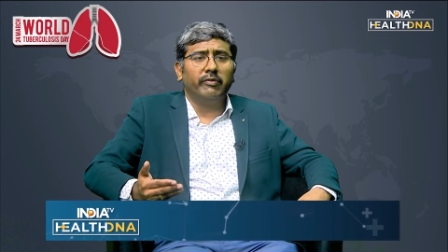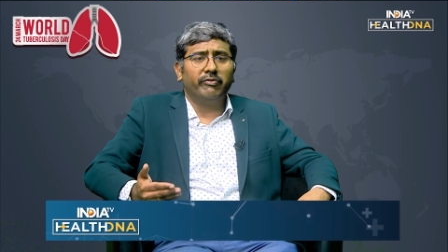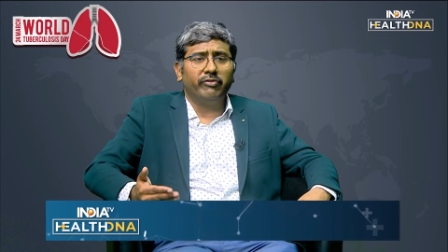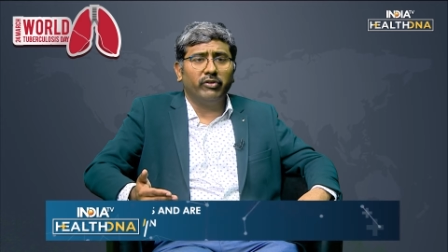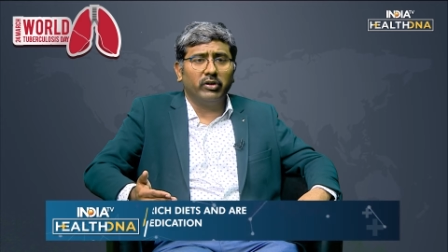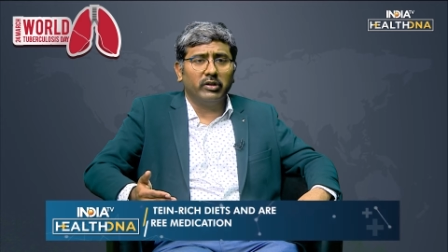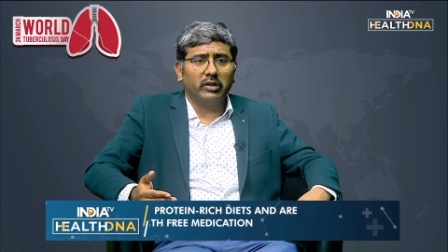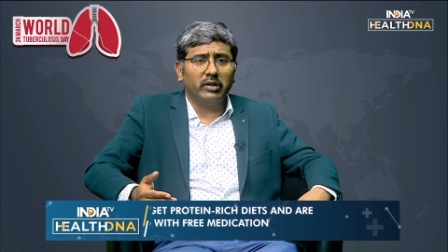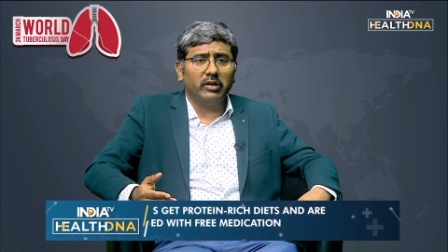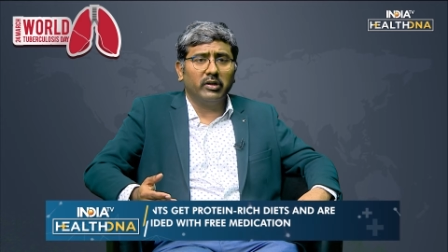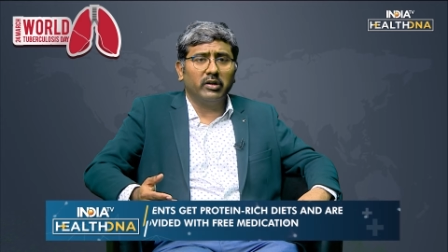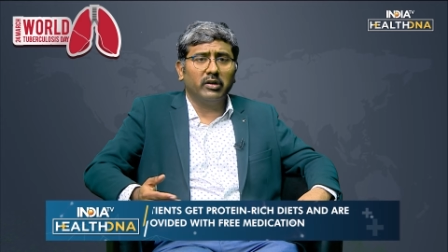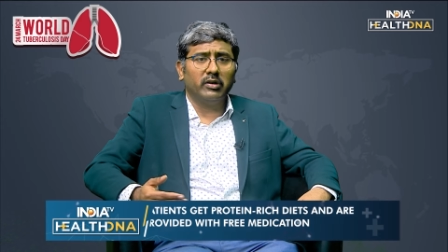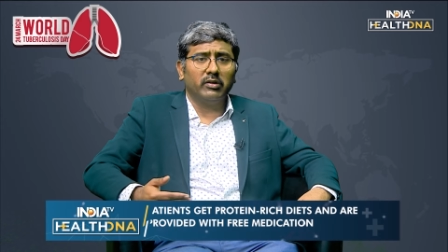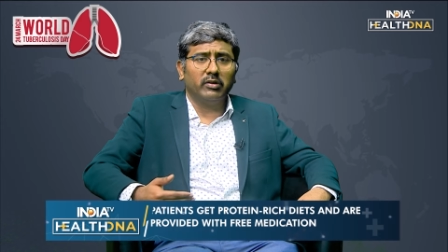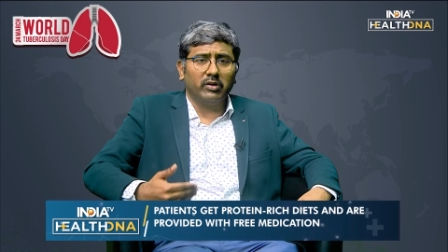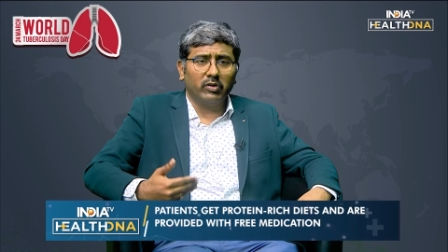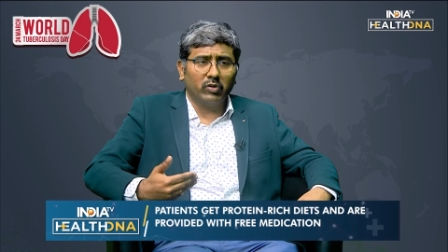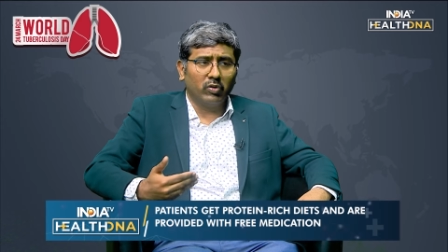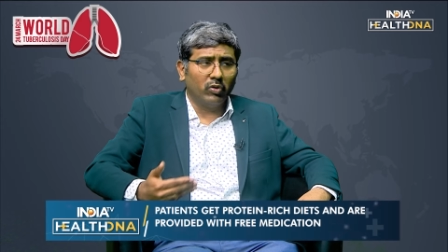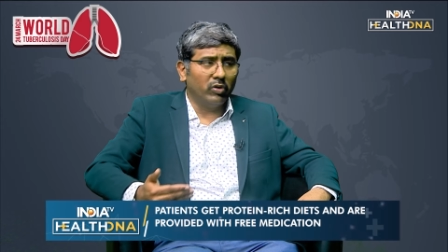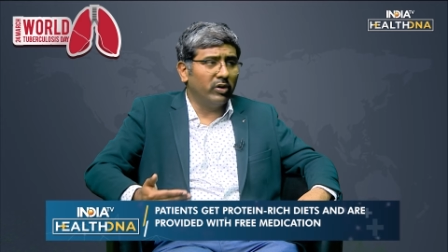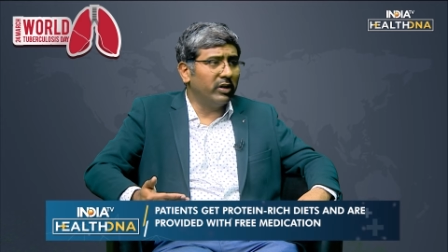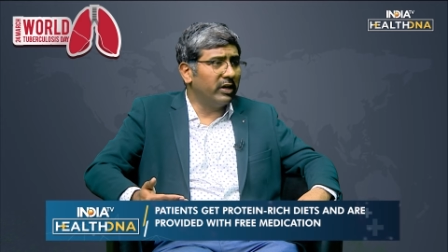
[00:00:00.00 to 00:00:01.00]
for
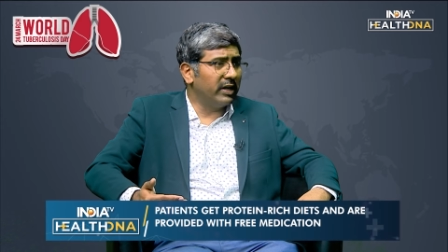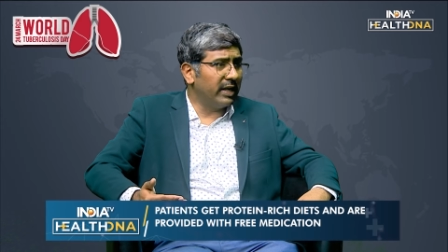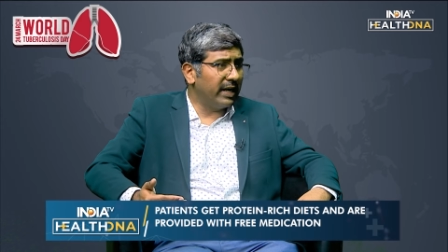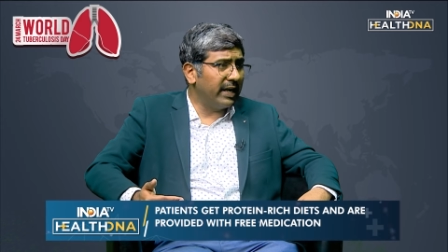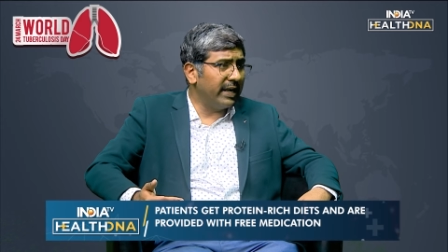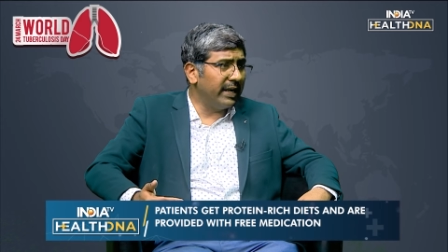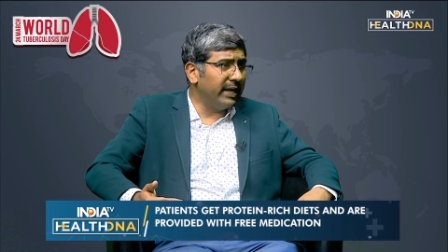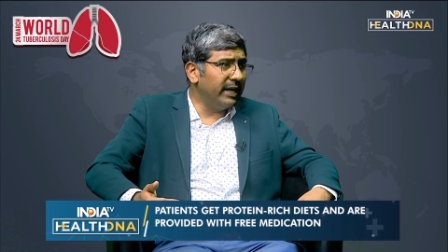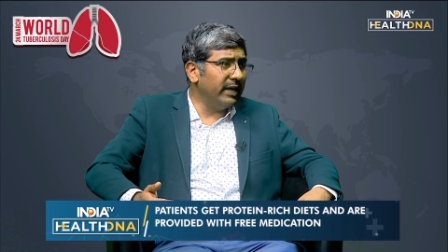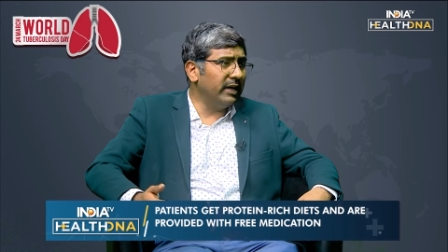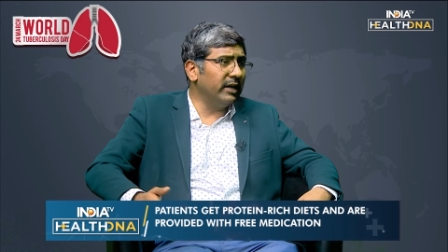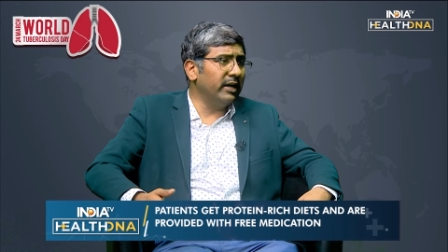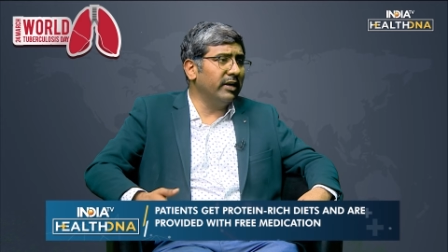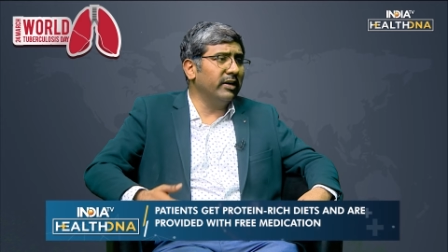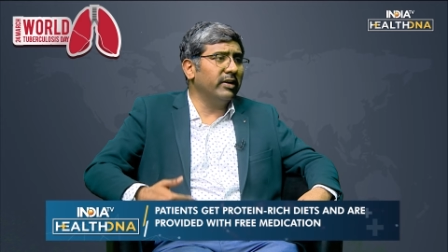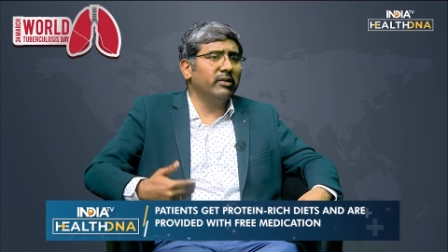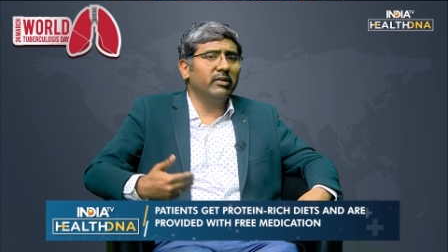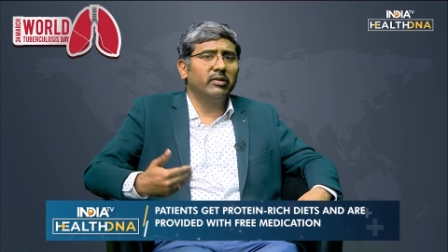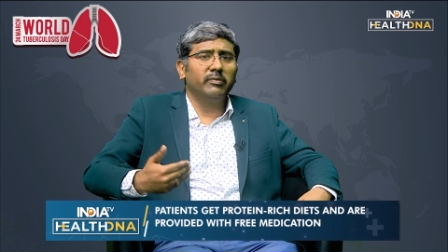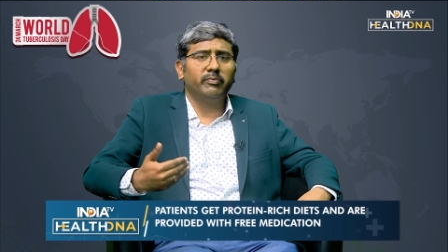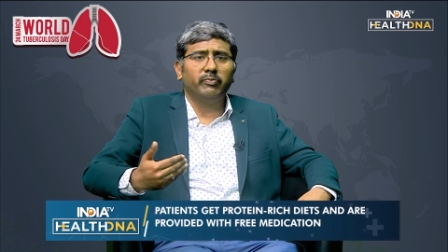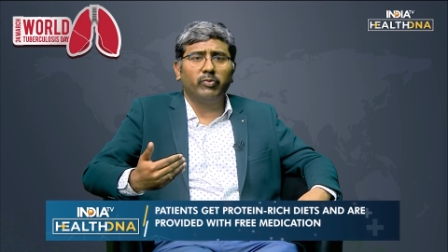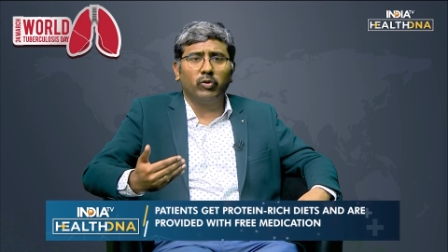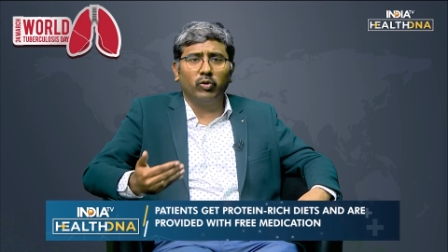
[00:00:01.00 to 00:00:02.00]
the good diet and
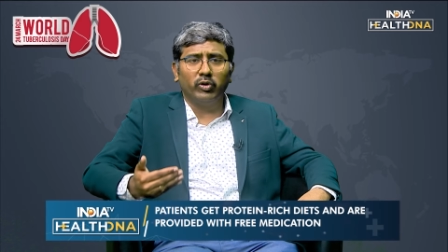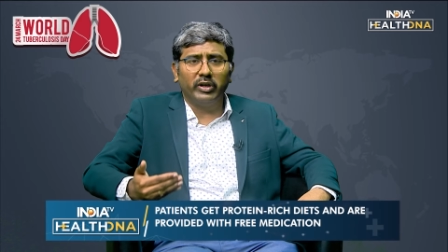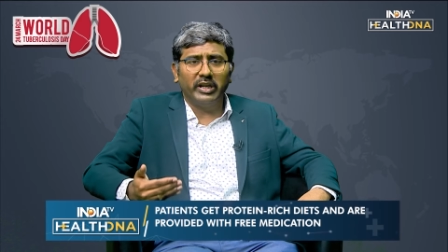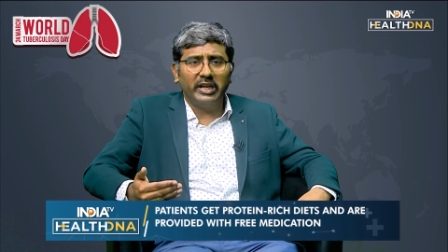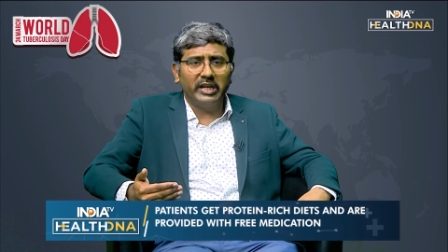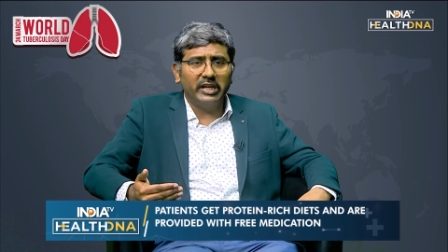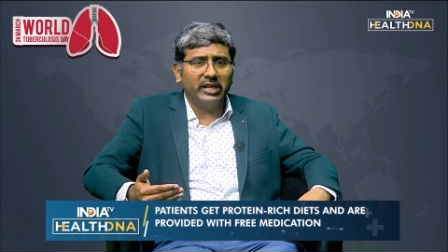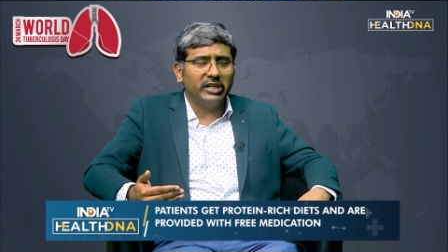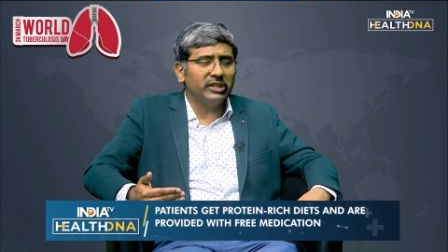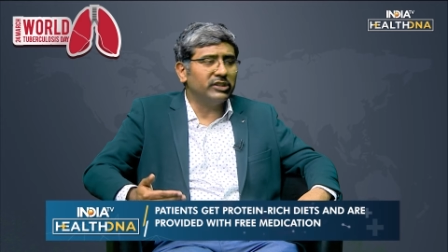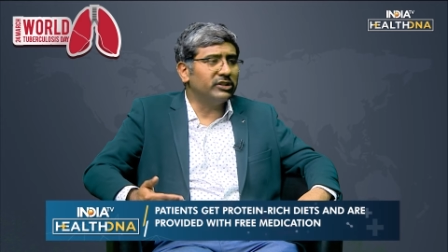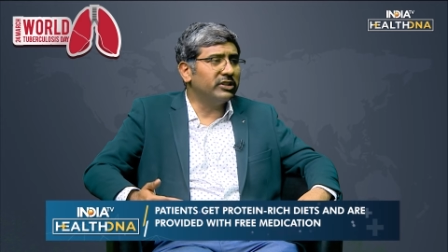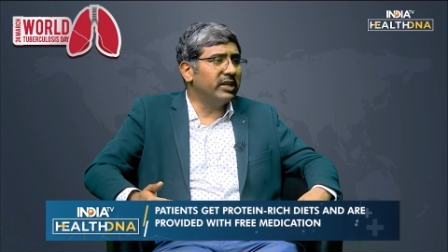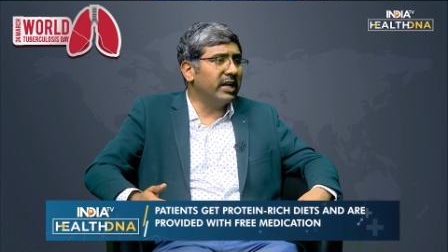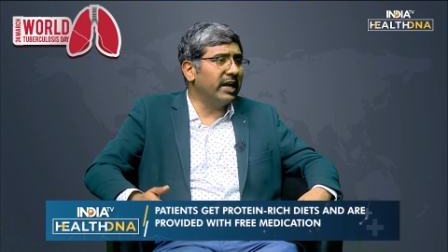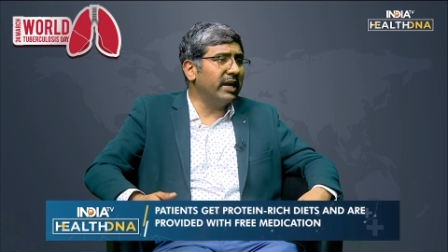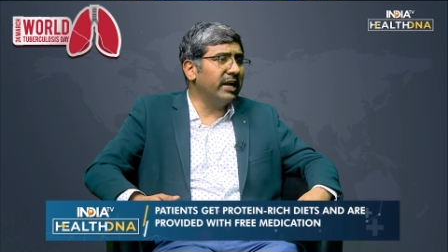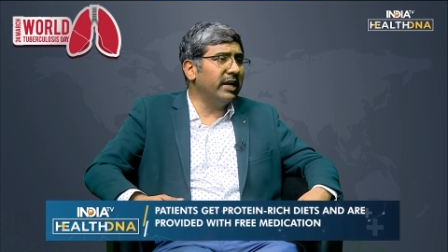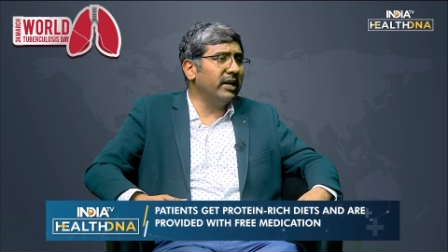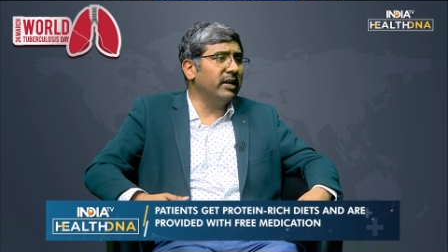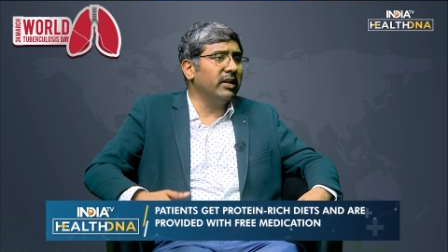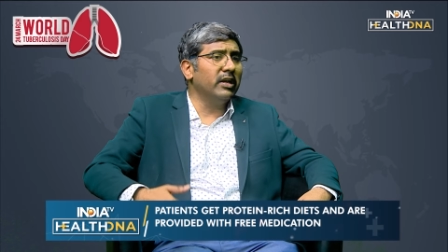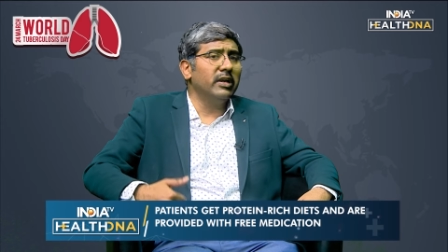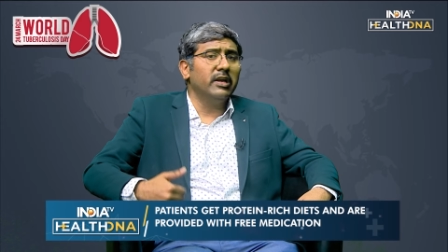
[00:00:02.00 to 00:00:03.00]
uh, protein-rich
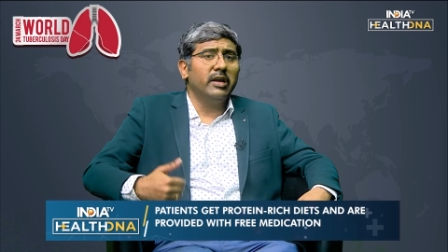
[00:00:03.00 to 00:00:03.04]
diet,